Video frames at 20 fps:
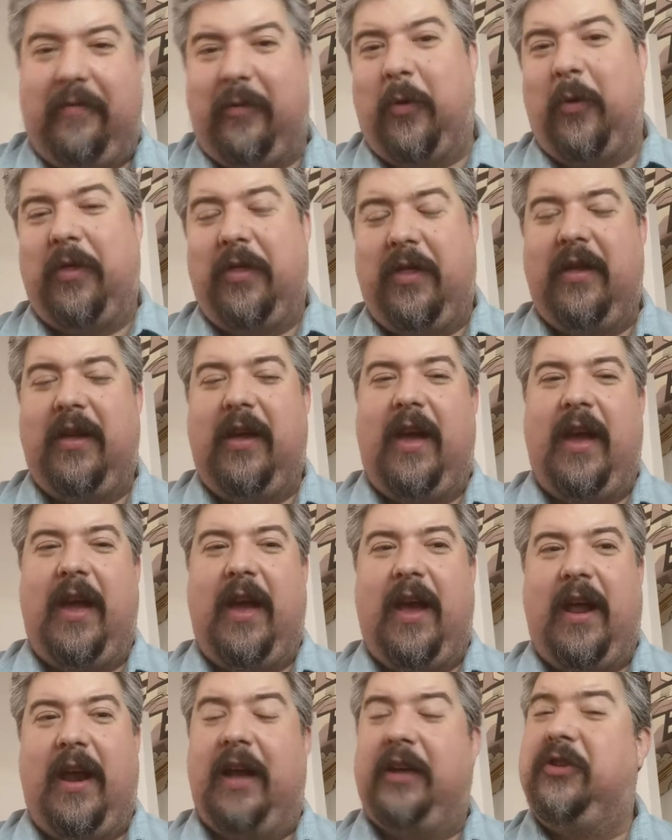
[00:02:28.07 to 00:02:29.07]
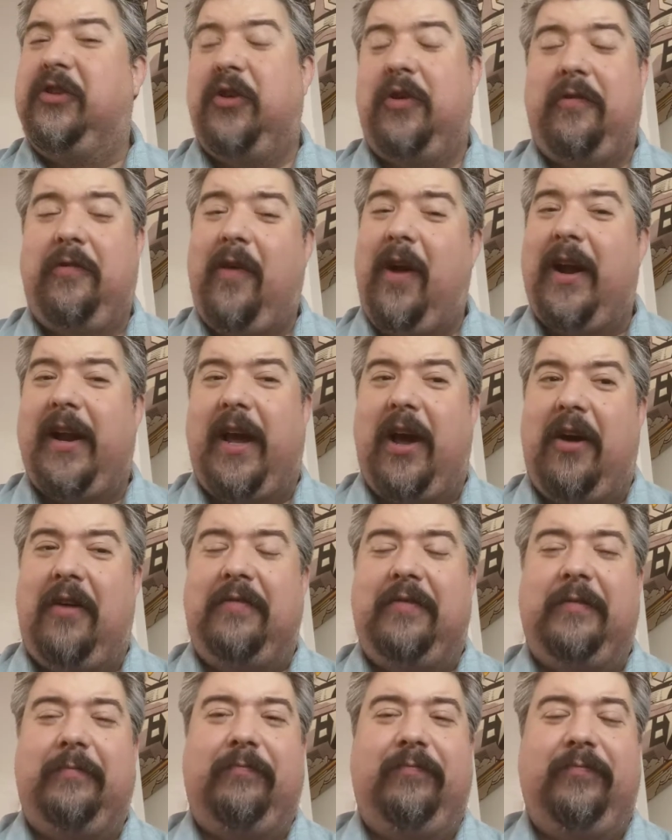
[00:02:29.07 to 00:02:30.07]
4th, and I took Friday
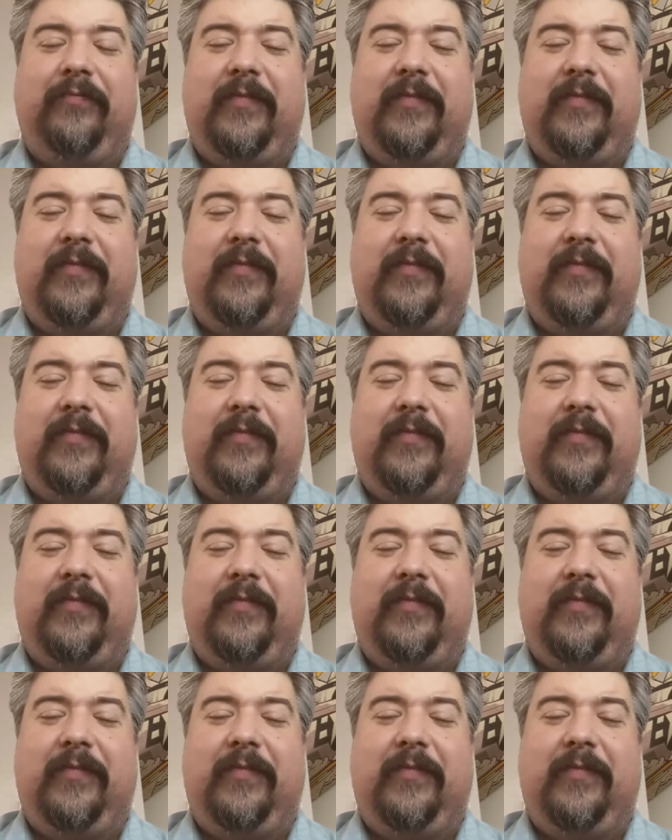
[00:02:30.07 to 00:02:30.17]
off.